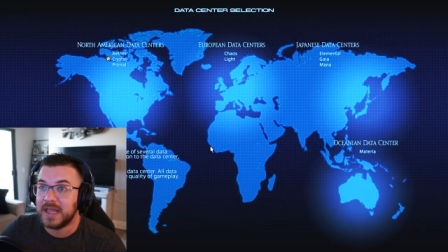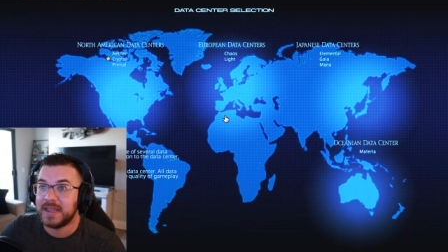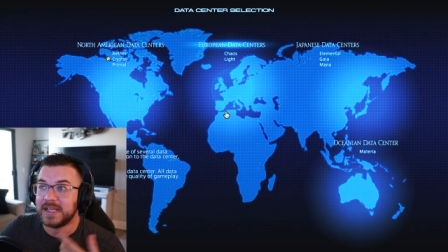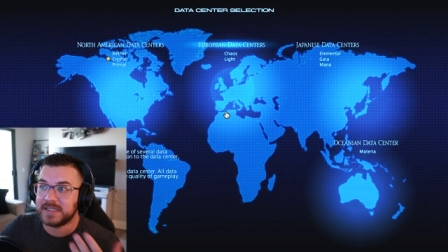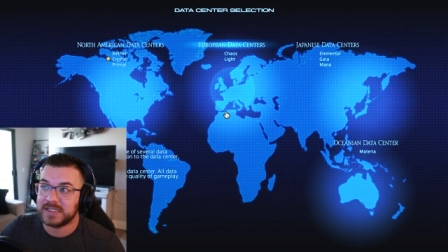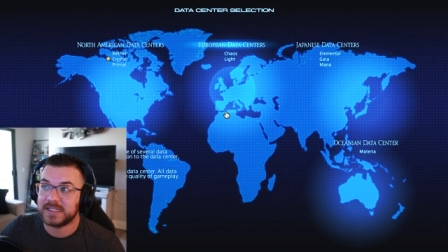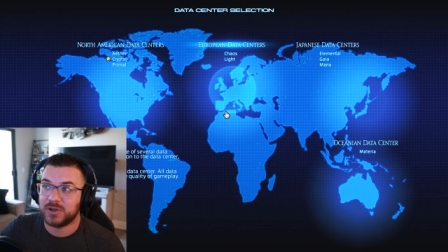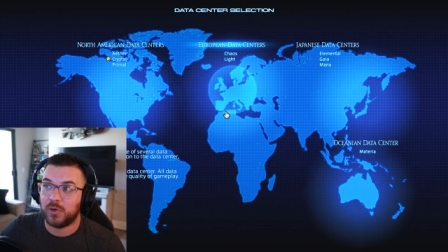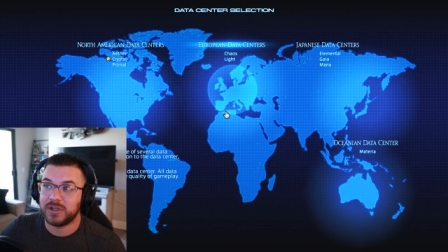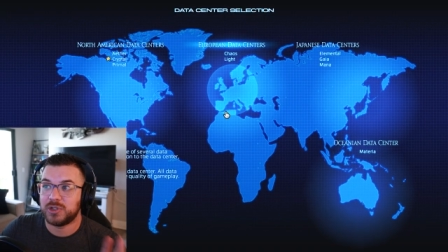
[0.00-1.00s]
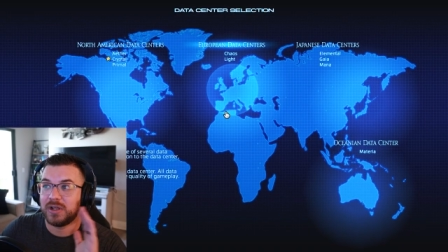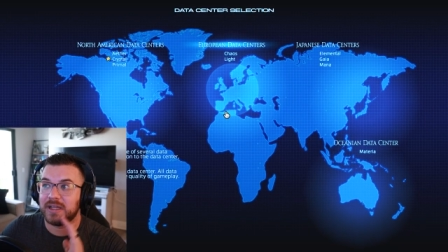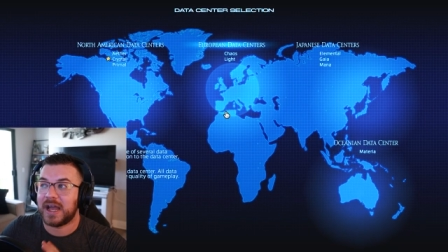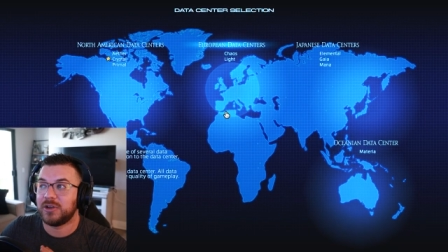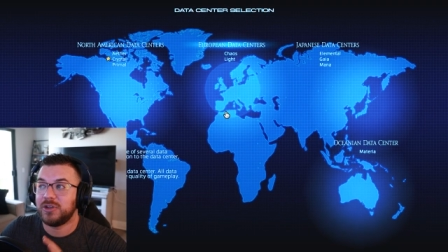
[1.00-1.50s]
This is going to
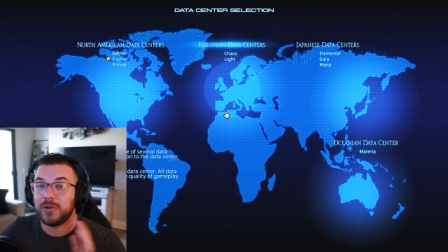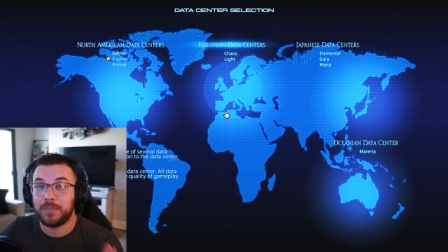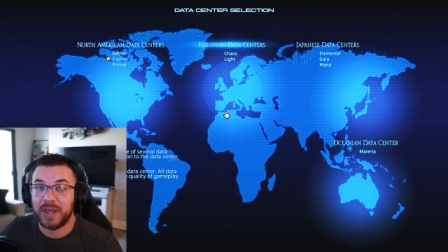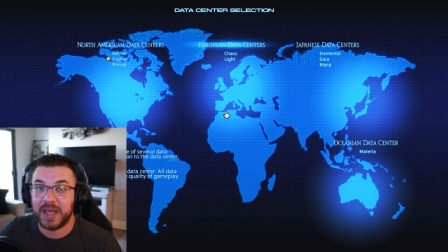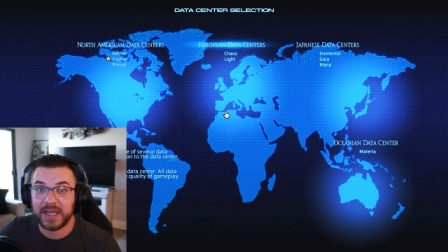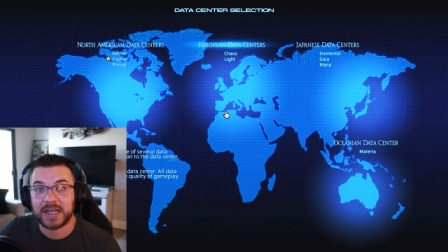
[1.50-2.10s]
allow you to pick